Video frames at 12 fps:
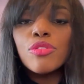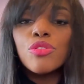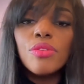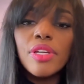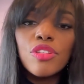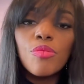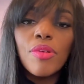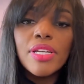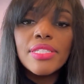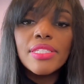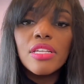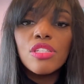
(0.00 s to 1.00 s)
you do enterprise
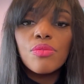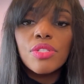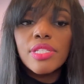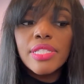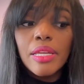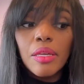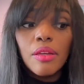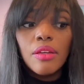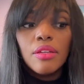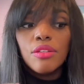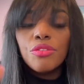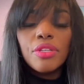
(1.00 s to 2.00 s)
sales, which is like
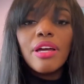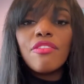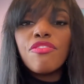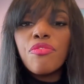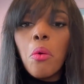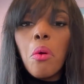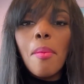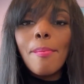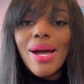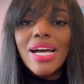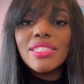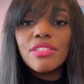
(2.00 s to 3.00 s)
you can have four
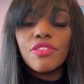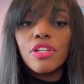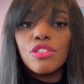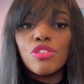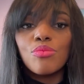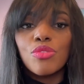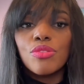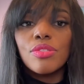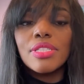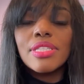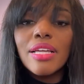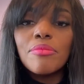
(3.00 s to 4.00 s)
massive customers,
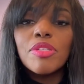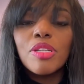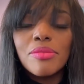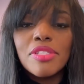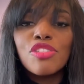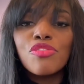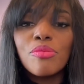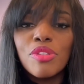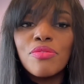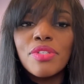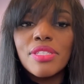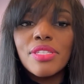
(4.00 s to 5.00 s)
and that becomes extremely
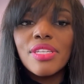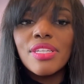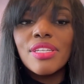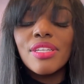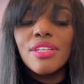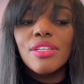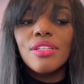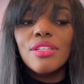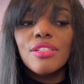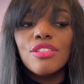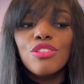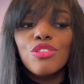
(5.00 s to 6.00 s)
risky.
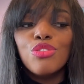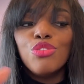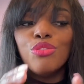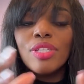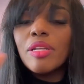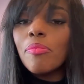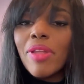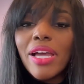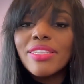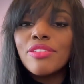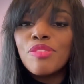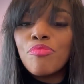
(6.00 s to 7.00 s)
You can apply
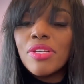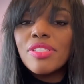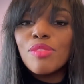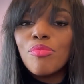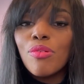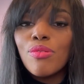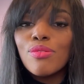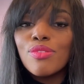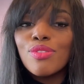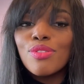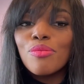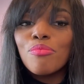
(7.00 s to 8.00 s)
these
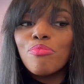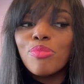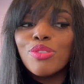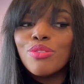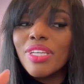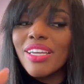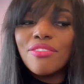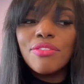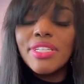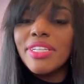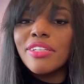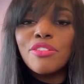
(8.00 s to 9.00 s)
principles but you can't
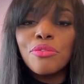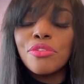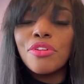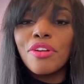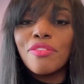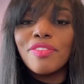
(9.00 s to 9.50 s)
really ignore none of